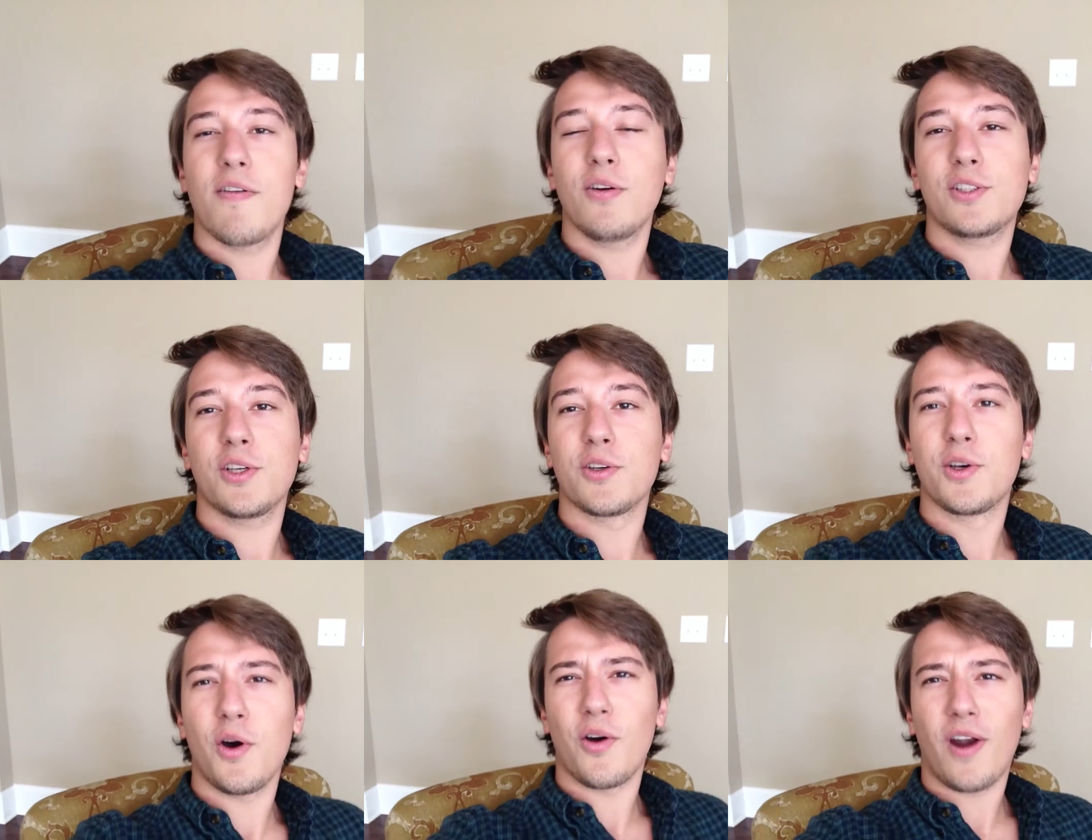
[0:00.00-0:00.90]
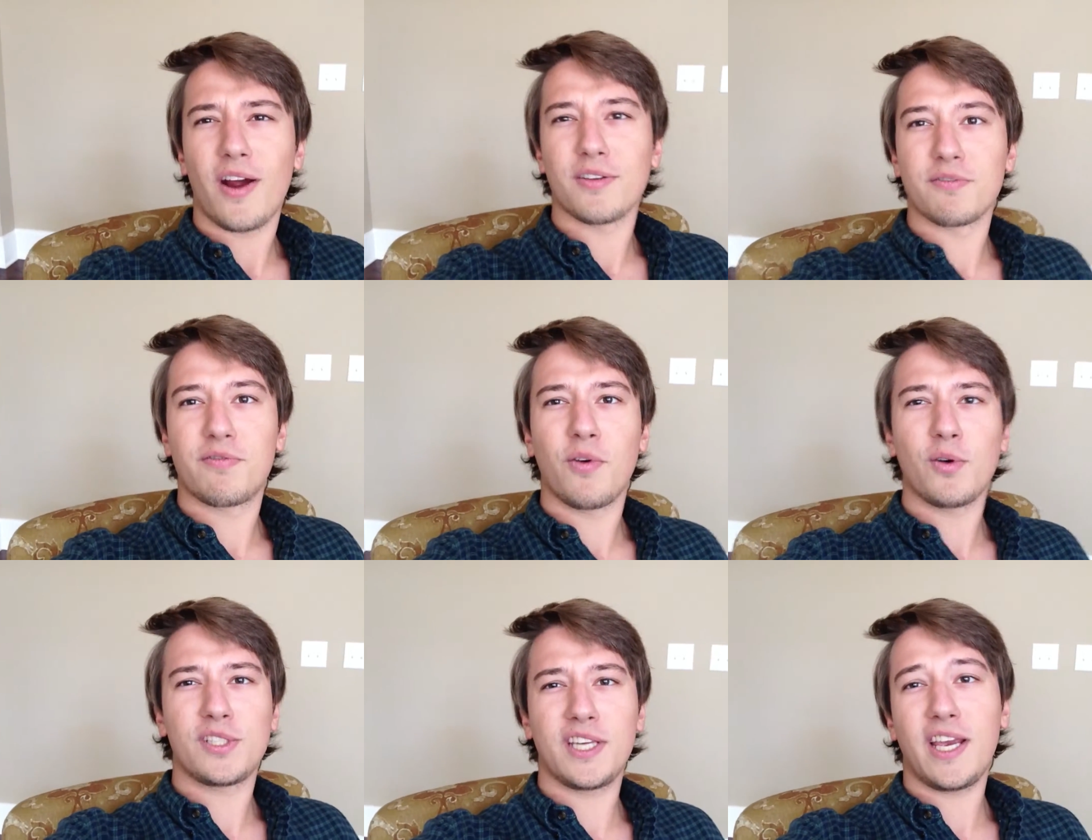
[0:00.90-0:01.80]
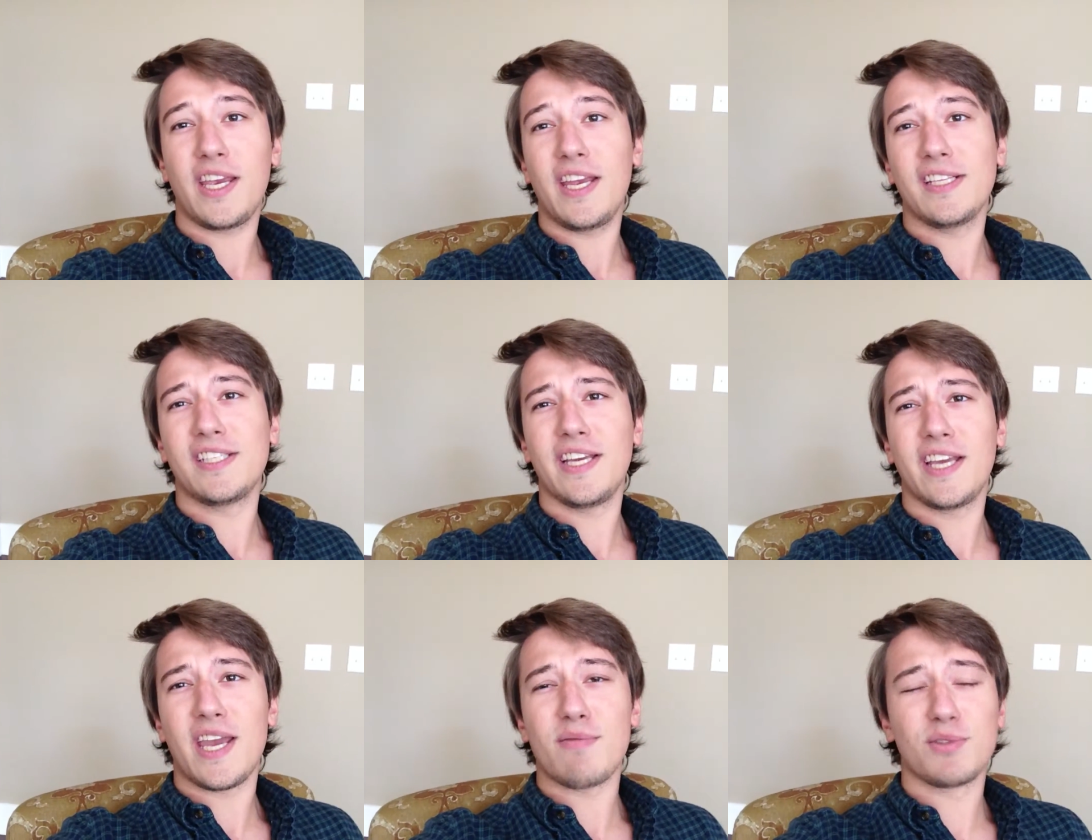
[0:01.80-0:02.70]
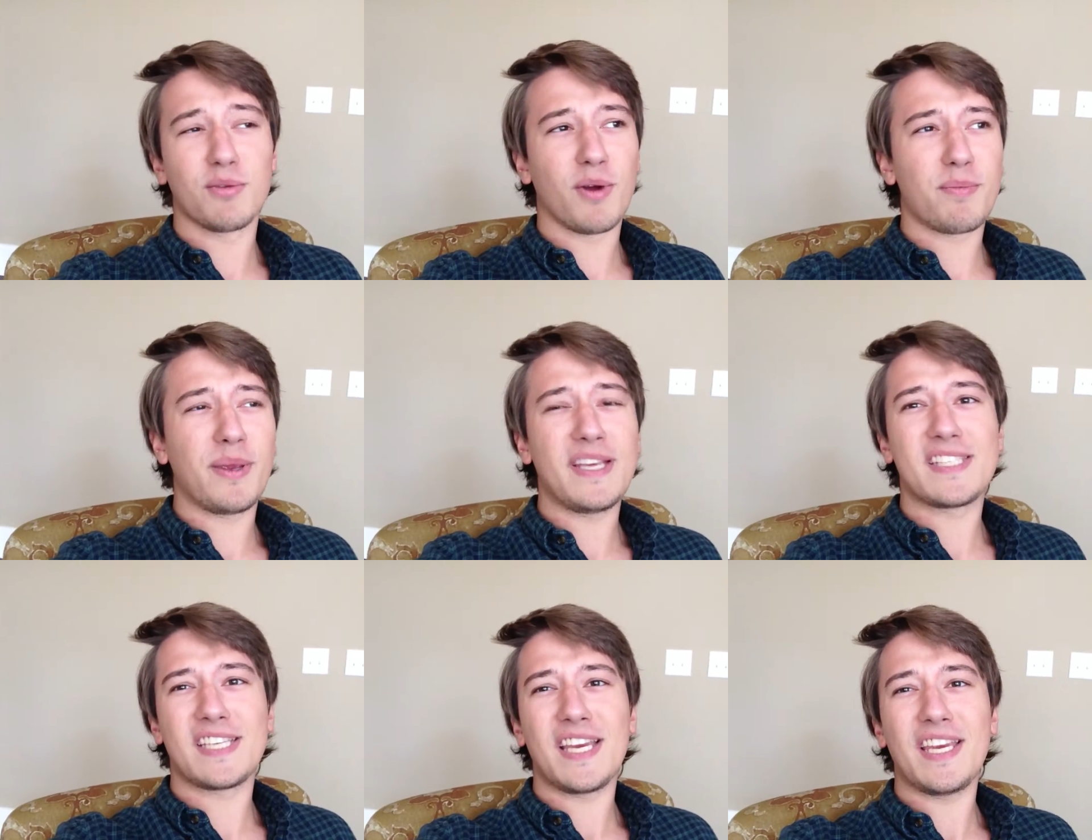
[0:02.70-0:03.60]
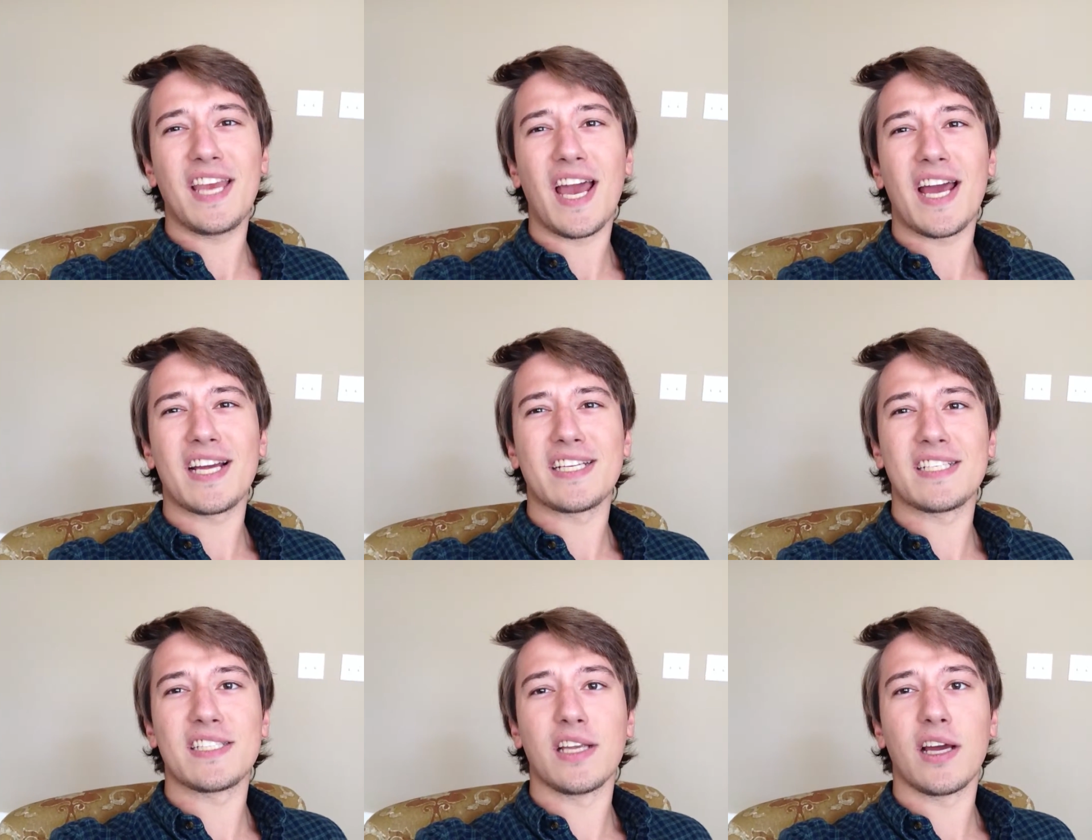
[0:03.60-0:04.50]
also got around 48 indie games on my PC and